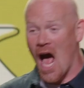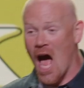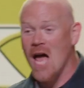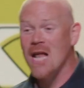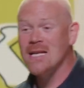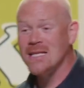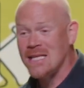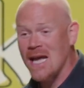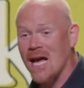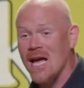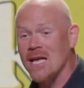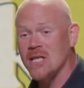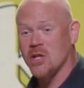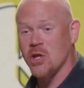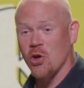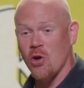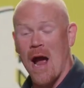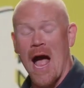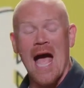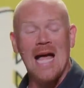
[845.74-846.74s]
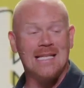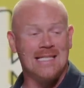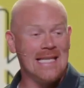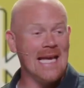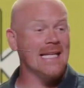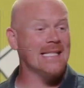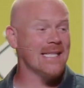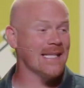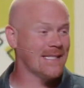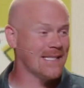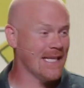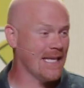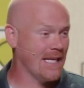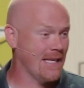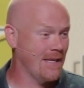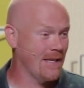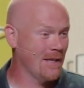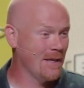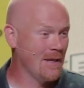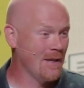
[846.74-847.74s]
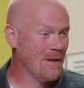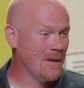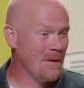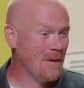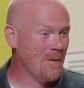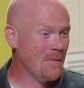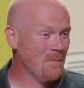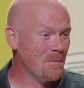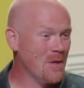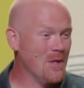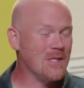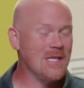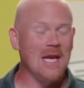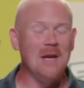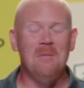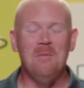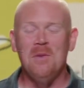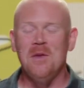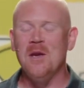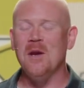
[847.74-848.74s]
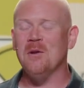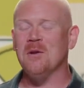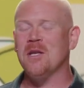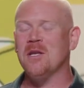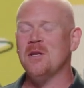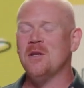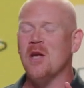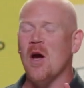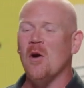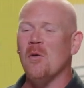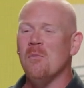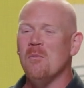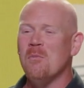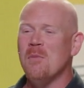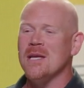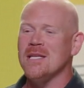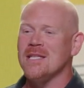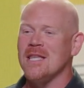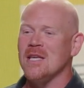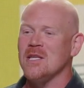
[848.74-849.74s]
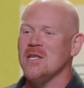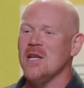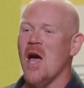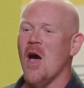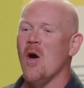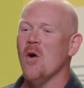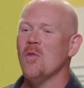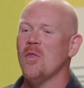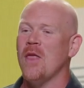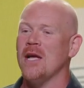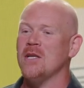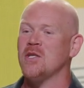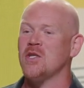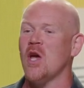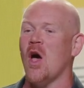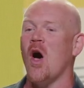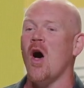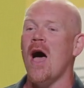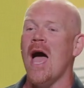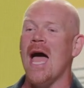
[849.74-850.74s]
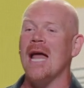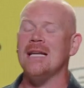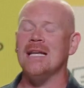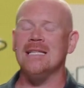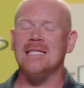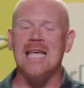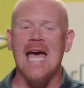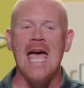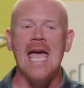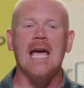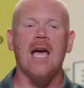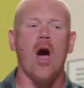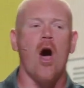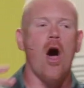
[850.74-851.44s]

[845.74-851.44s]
undoes your identity. You see, you don't miss this note that Saul had to take